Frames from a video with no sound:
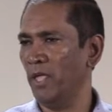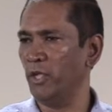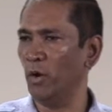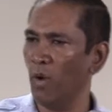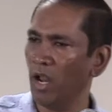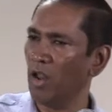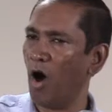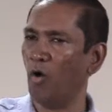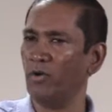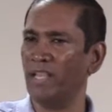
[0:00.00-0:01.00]
You will
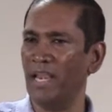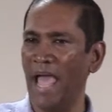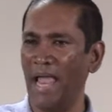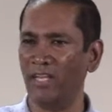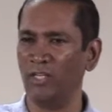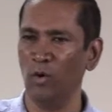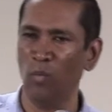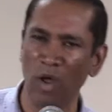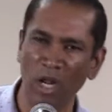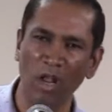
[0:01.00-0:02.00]
own the land. You
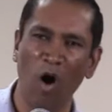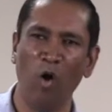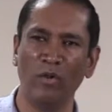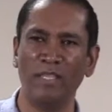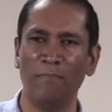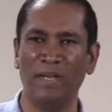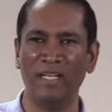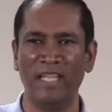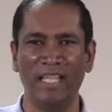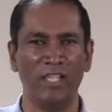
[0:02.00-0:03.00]
will own the building.